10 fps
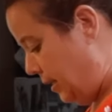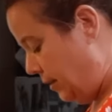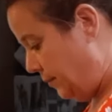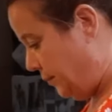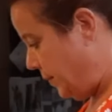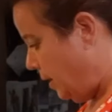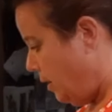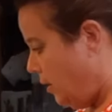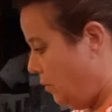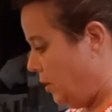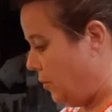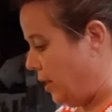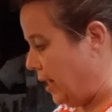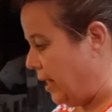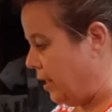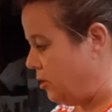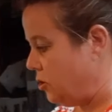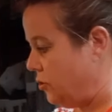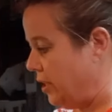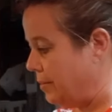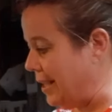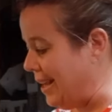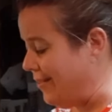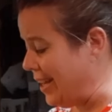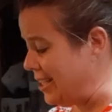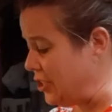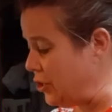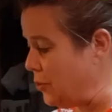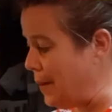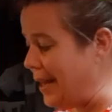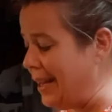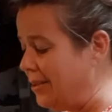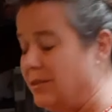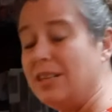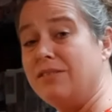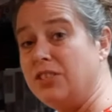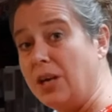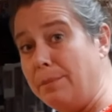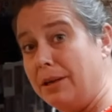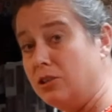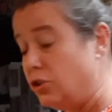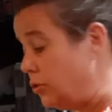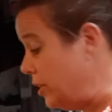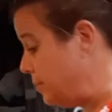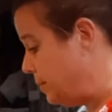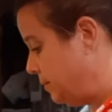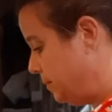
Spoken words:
up, we're going to add our shrimp. Now I've got 2 pounds of jumbo shrimp.